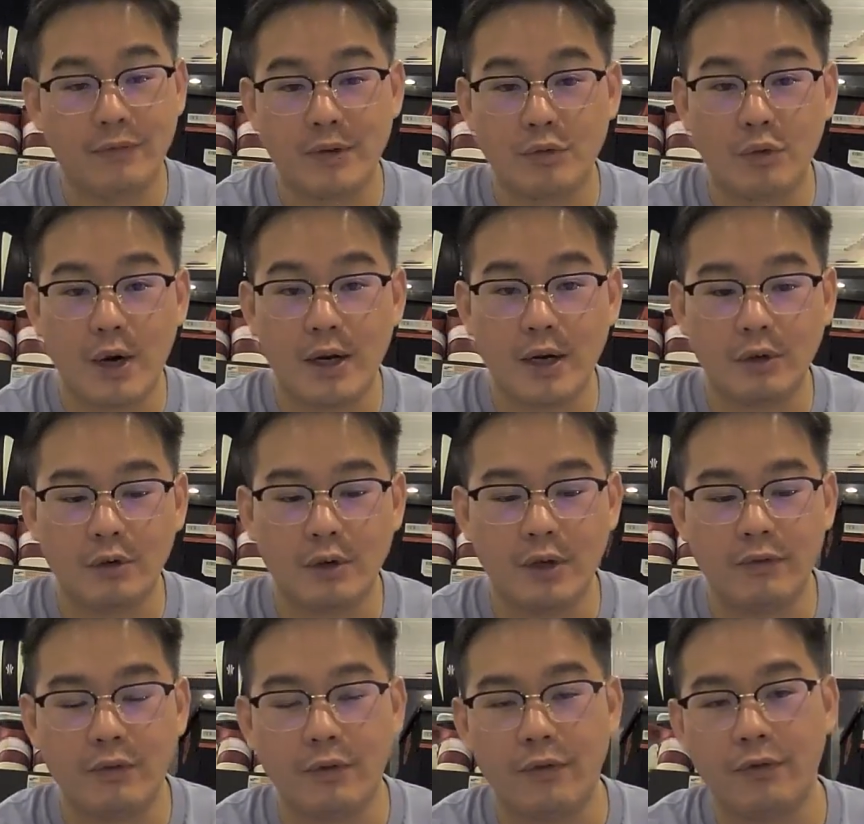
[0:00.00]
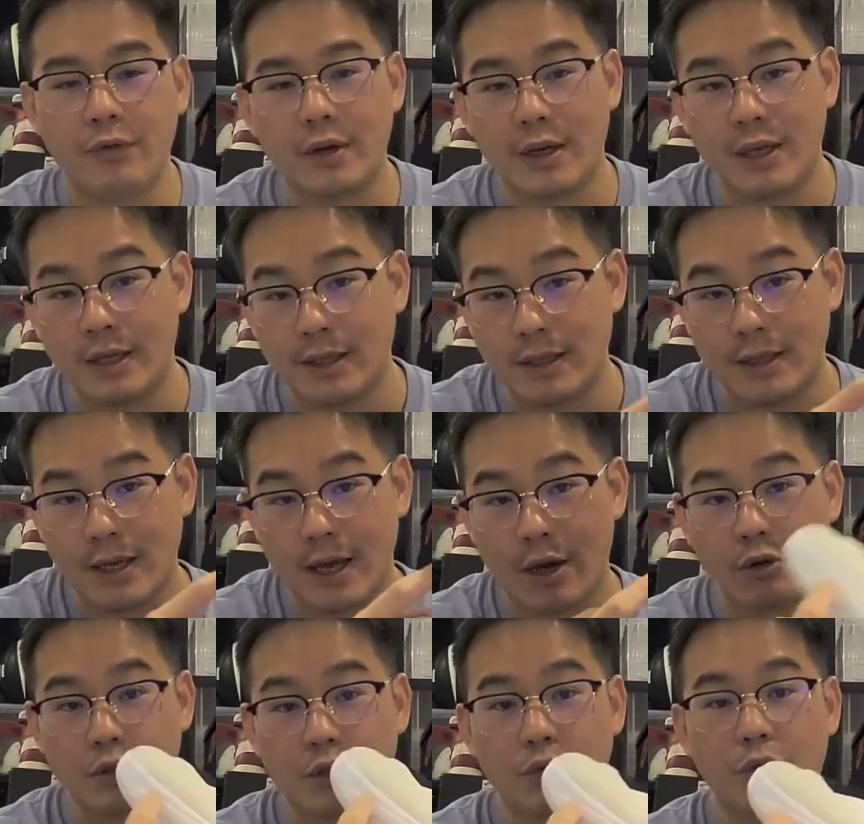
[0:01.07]
it's right underneath your foot in the
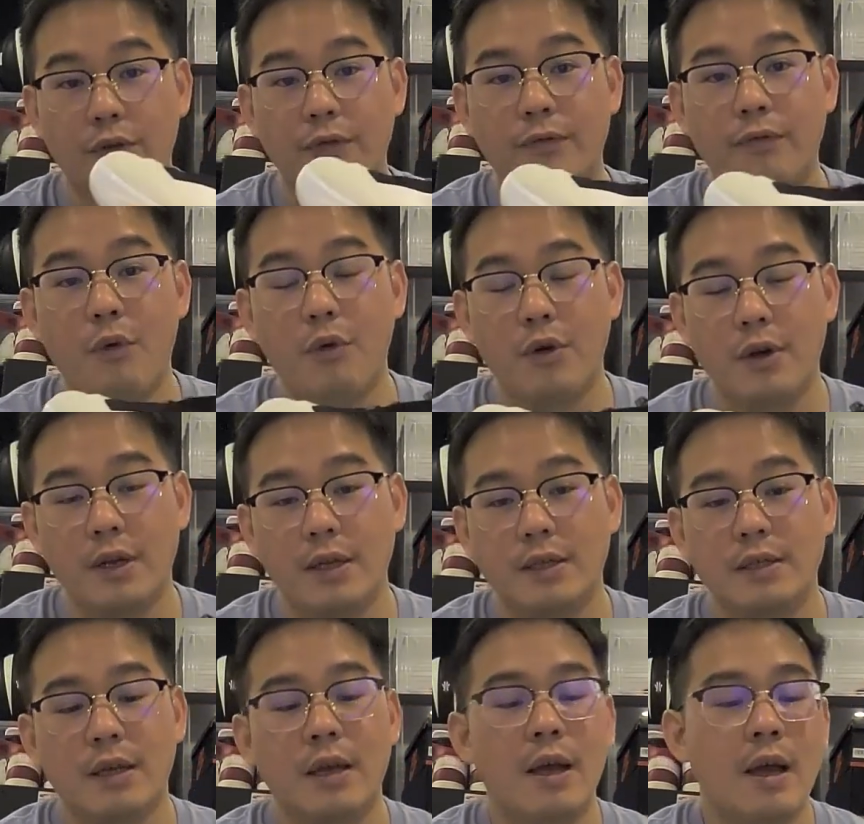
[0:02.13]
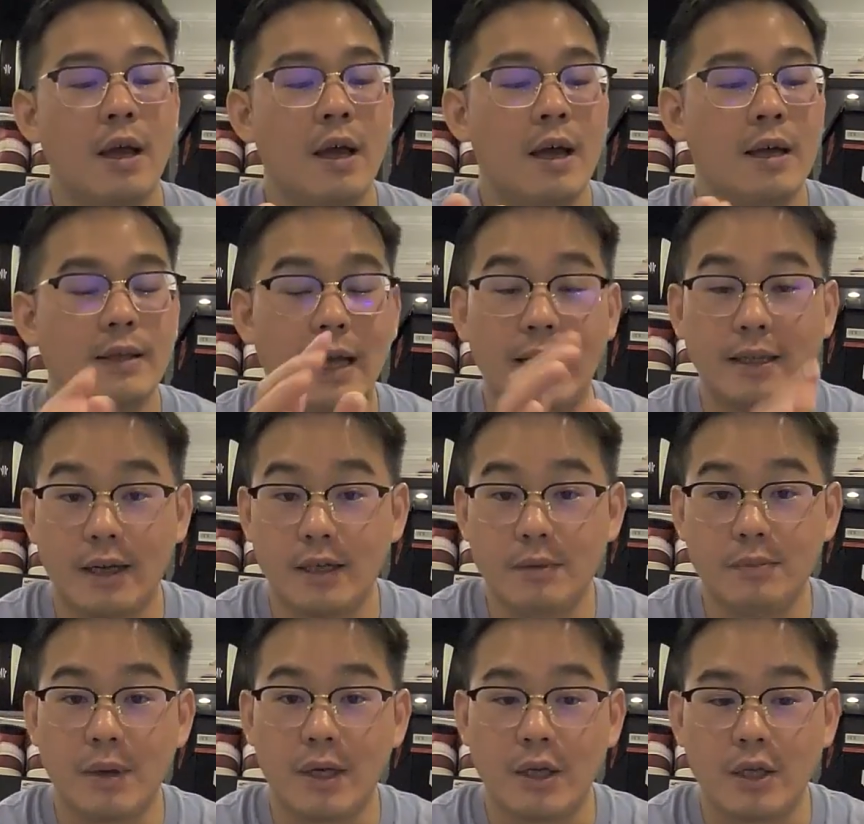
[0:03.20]
Air Jordan 40s. That does
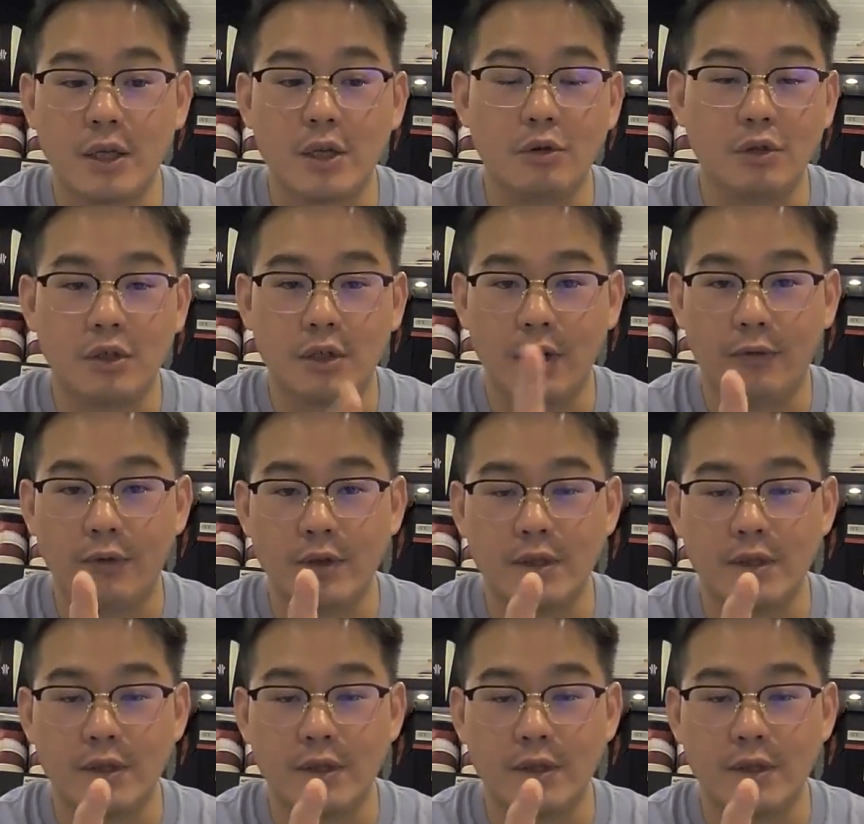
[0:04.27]
make a huge difference,